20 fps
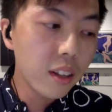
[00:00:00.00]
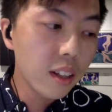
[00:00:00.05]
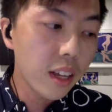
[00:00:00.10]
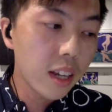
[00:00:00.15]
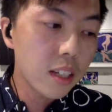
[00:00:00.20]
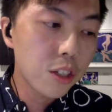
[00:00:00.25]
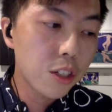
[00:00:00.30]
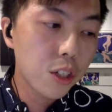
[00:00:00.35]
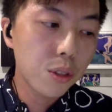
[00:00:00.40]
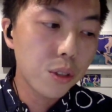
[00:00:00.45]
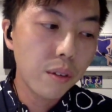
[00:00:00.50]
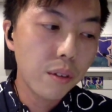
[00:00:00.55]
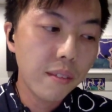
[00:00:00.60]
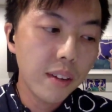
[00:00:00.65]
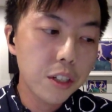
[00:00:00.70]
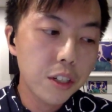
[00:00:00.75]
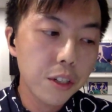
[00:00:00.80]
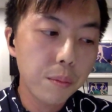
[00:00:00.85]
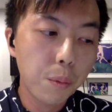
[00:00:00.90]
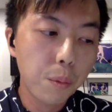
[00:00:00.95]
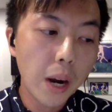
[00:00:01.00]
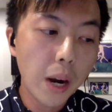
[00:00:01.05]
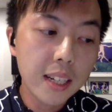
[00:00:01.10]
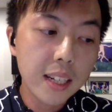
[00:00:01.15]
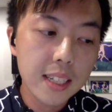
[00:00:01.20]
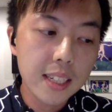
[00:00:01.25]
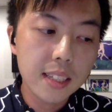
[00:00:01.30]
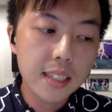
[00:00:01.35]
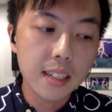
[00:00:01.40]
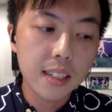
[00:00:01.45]
social innovation
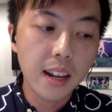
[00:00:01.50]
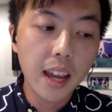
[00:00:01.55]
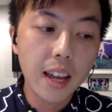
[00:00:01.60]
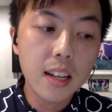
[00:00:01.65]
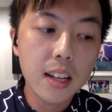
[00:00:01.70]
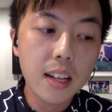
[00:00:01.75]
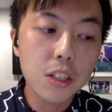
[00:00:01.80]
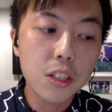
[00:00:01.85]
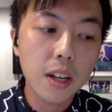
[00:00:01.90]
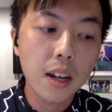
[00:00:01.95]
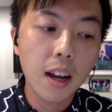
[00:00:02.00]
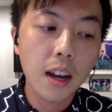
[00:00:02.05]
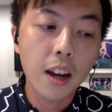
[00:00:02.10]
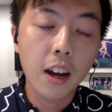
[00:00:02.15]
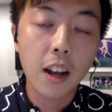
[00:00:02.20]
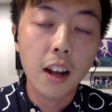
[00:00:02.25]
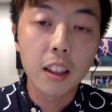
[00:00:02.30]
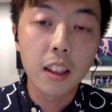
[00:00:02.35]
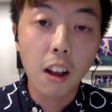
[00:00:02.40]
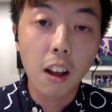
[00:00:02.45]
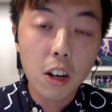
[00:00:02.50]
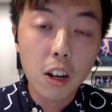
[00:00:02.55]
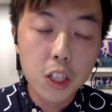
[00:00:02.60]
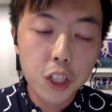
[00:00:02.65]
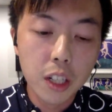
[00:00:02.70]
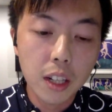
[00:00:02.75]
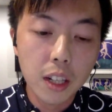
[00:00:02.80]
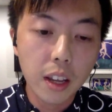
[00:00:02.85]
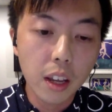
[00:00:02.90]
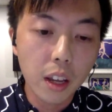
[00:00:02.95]
practice in Asia are
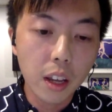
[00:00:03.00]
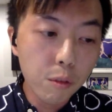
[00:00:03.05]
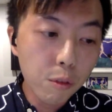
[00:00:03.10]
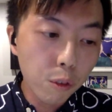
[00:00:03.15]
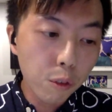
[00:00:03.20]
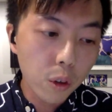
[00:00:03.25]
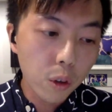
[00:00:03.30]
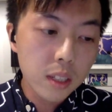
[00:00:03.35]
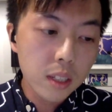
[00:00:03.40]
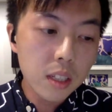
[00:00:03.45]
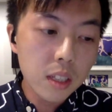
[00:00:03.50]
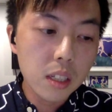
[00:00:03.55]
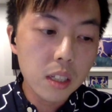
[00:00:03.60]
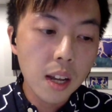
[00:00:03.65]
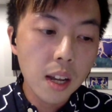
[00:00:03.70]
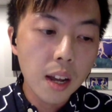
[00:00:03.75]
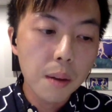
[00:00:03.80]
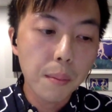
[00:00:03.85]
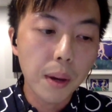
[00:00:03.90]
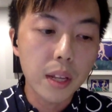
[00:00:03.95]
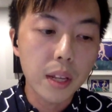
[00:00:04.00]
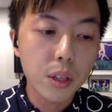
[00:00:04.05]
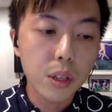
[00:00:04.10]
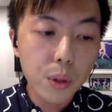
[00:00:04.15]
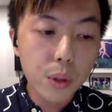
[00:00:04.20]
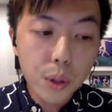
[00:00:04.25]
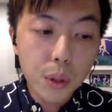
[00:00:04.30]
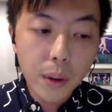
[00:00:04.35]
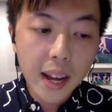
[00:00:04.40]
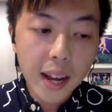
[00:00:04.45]
largely influenced by the
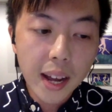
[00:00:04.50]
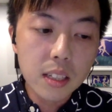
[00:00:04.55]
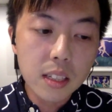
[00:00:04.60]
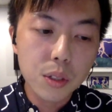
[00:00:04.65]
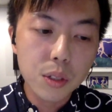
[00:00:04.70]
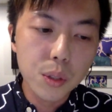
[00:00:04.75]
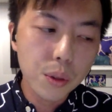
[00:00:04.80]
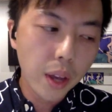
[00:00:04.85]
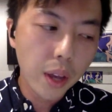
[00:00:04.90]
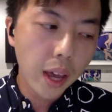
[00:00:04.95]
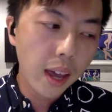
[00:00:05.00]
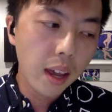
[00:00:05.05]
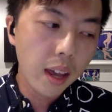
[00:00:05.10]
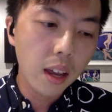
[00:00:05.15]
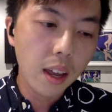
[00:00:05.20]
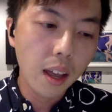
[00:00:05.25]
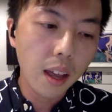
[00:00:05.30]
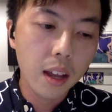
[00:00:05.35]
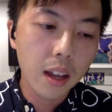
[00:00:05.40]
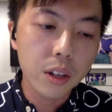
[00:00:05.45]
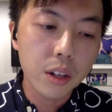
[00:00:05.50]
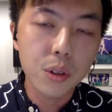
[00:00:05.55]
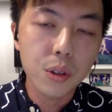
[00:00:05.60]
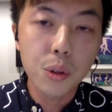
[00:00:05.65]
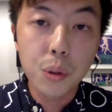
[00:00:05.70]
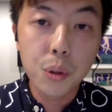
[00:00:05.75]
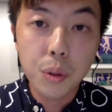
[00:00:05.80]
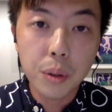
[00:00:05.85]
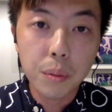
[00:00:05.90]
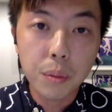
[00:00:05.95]
US, UK, and the
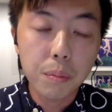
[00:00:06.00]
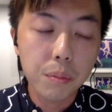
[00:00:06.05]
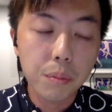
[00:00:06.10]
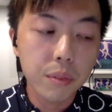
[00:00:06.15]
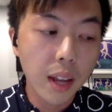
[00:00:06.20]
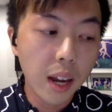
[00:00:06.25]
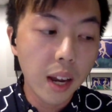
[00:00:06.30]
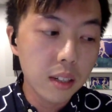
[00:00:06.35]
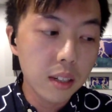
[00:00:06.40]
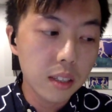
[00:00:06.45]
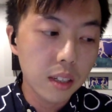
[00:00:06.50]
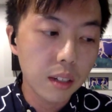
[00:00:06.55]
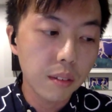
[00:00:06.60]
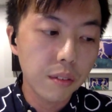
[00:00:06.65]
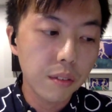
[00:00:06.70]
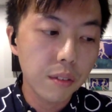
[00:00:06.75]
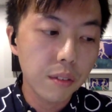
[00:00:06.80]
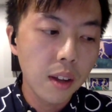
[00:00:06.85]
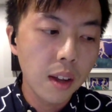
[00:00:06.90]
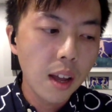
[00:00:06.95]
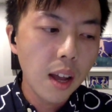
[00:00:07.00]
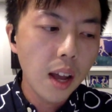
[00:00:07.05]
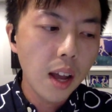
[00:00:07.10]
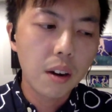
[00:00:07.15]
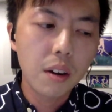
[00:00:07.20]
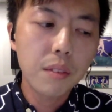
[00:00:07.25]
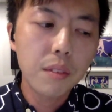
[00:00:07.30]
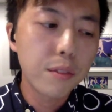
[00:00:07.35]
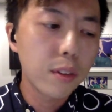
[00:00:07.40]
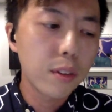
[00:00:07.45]
Europe narrative.
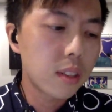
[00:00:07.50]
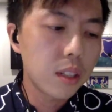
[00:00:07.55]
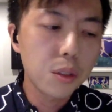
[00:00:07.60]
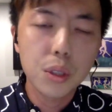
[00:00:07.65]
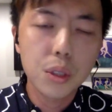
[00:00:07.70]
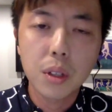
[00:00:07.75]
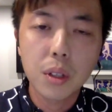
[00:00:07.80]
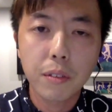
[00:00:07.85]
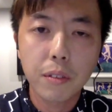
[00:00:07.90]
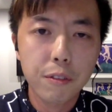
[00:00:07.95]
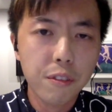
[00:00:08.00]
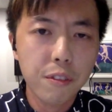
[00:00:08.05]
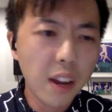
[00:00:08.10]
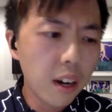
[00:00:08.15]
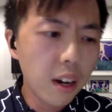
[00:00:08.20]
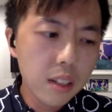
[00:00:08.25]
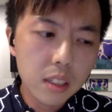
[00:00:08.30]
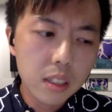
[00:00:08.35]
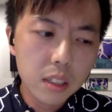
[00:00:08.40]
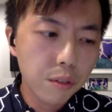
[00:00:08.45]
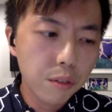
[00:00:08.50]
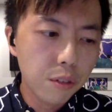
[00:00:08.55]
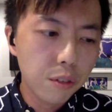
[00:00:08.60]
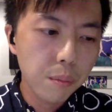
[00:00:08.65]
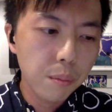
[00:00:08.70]
However, due to very different